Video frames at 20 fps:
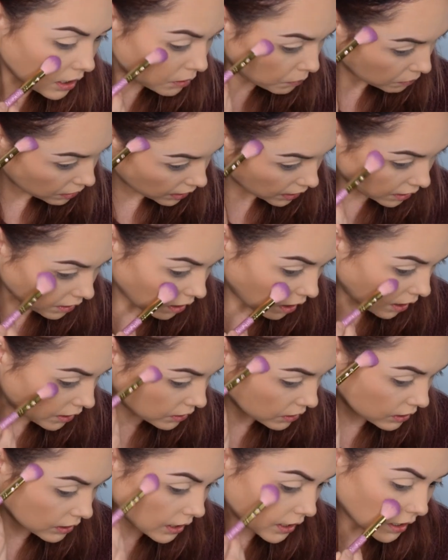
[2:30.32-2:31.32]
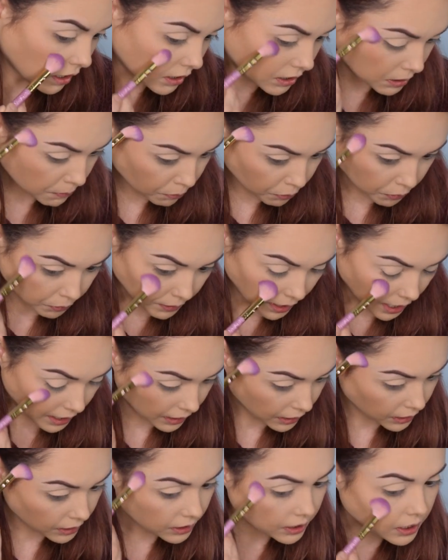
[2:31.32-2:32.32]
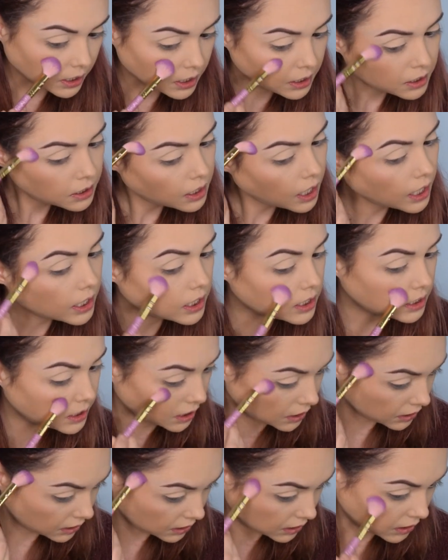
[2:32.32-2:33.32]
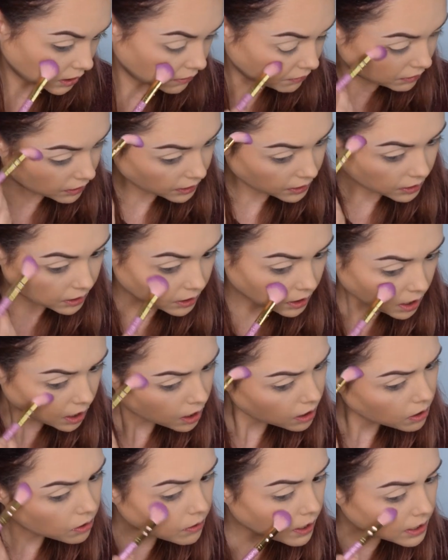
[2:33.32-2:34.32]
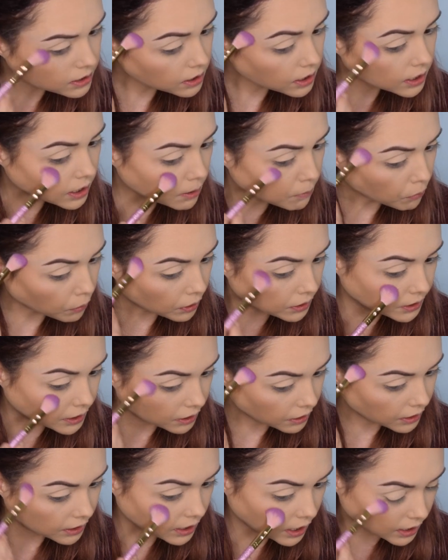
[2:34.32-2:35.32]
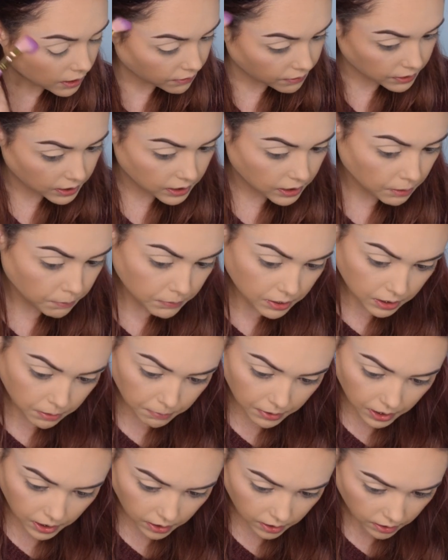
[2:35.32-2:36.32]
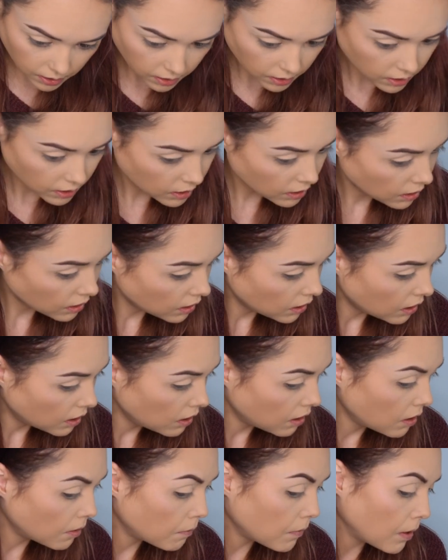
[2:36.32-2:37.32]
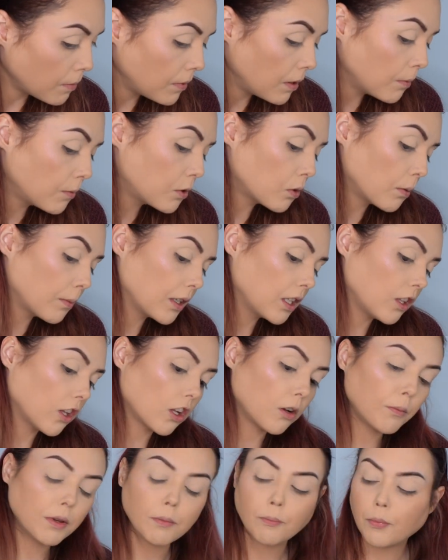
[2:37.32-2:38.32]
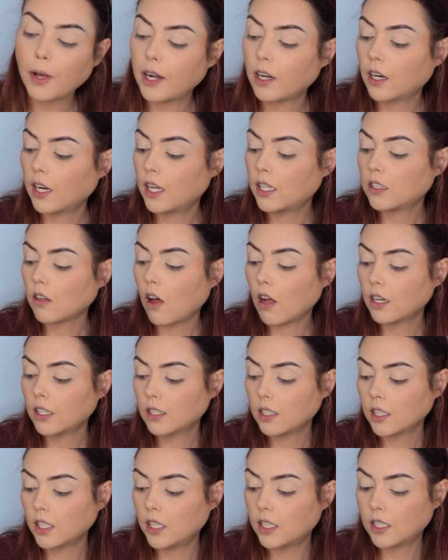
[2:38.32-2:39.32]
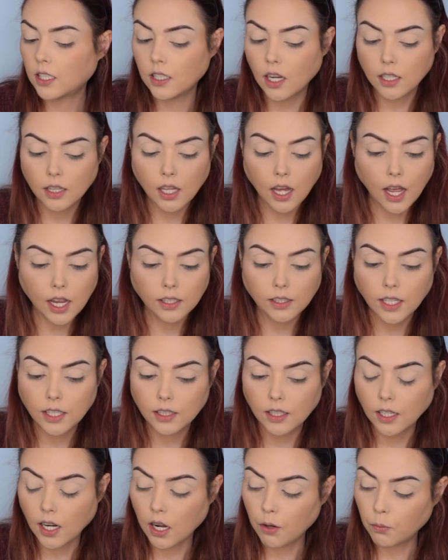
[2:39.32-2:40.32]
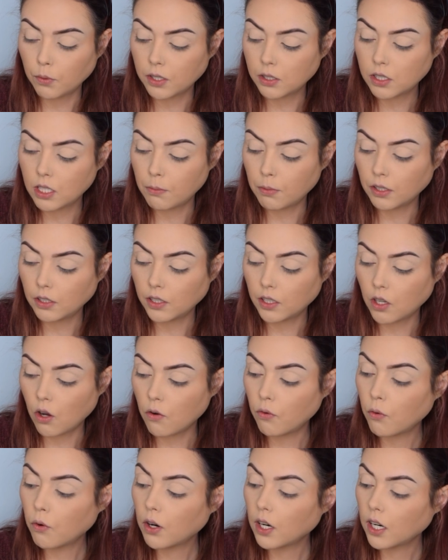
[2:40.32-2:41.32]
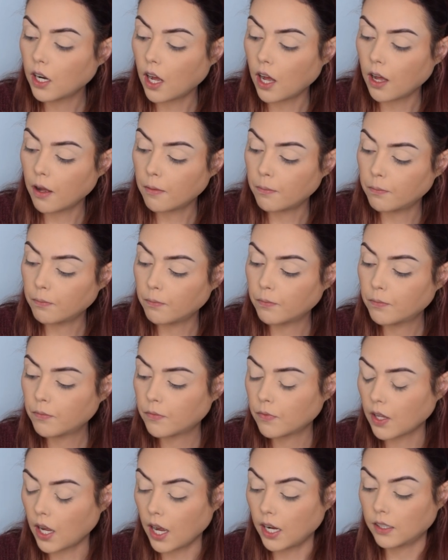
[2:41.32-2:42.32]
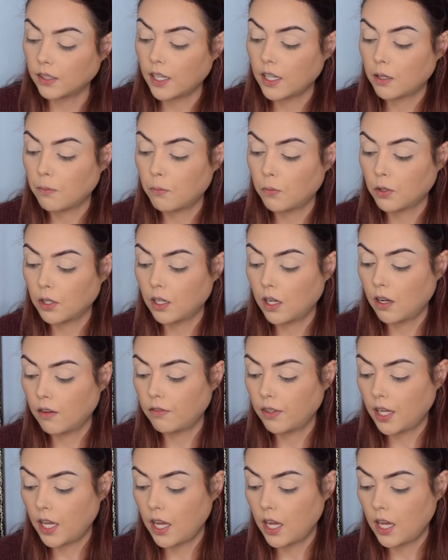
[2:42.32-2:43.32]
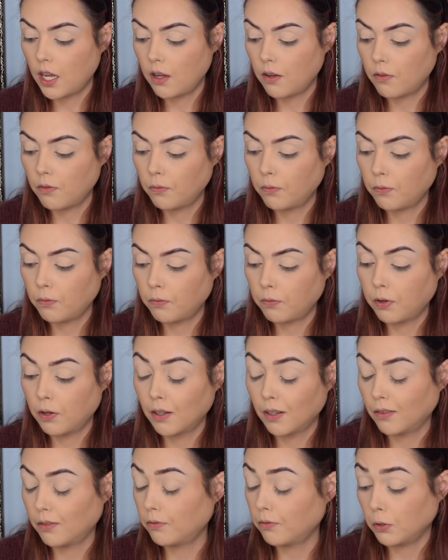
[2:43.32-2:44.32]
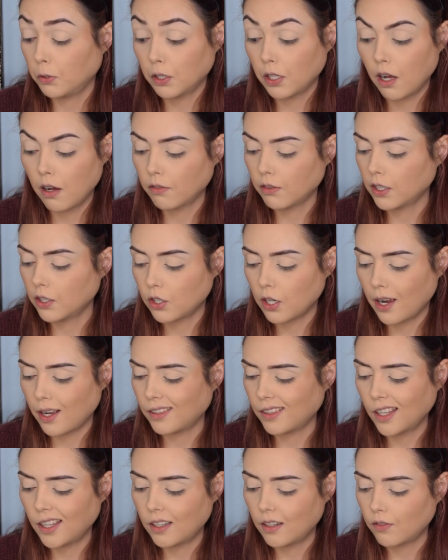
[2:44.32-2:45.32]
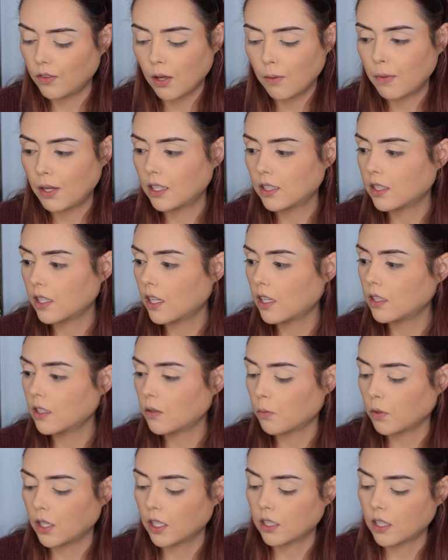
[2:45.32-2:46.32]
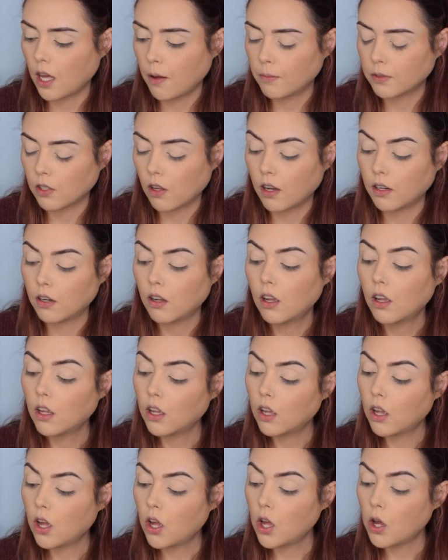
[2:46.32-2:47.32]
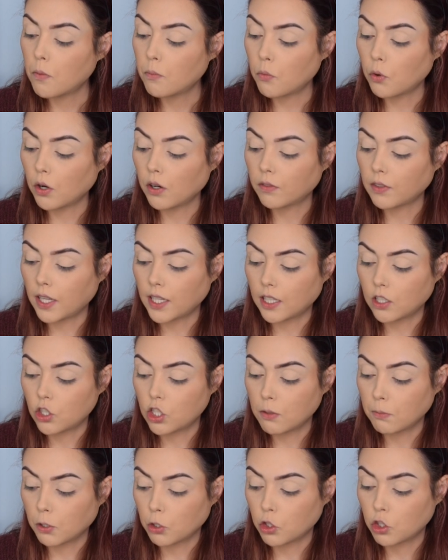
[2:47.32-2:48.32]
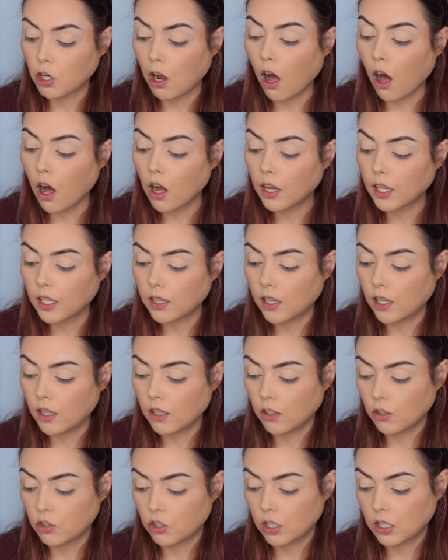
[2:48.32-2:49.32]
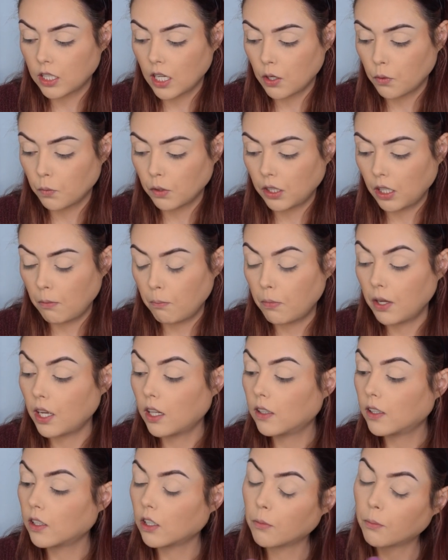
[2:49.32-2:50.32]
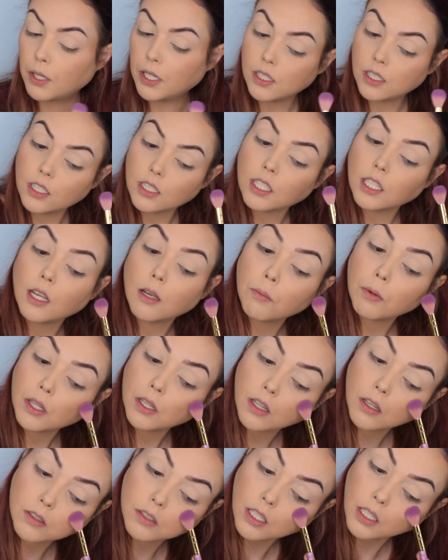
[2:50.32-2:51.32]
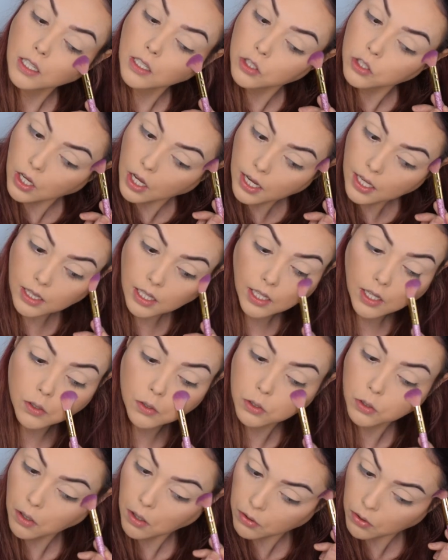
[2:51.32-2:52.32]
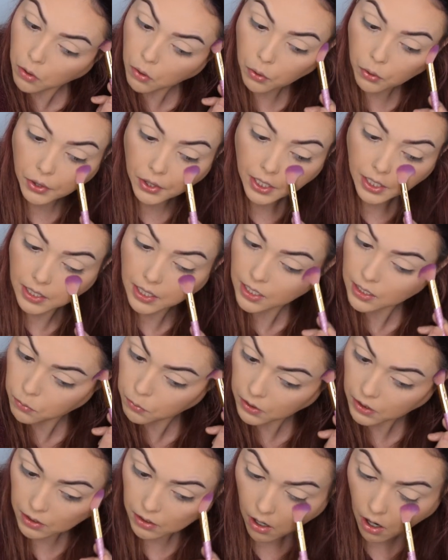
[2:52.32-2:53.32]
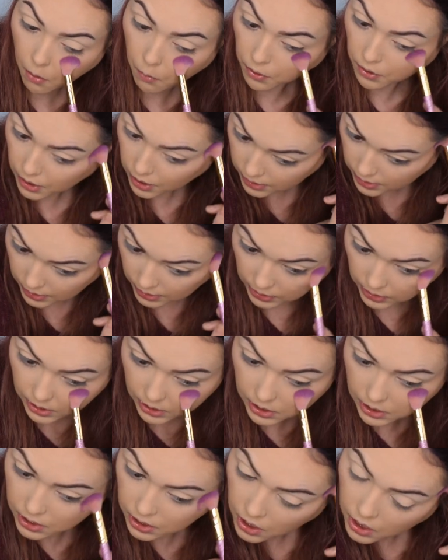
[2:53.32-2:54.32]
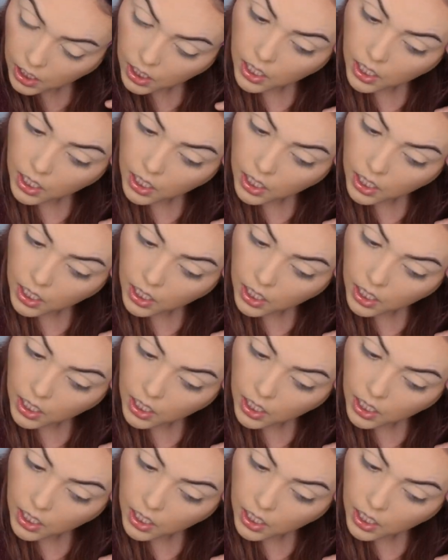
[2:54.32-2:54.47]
kind of what I thought, just like a sporadic kind of dusting of glitter. Oh, as I get more in there, it kind of seems to be maybe absorbing a little bit better. It's honestly, it's not the highlight that I would typically go for. Um, I like more of a, f- a full coverage highlight, if that makes sense, where it comes on more of like a shimmer chalk and there's just like really big glitter pieces in it, but there's like a shine that goes throughout the whole thing, and that's really not what this is.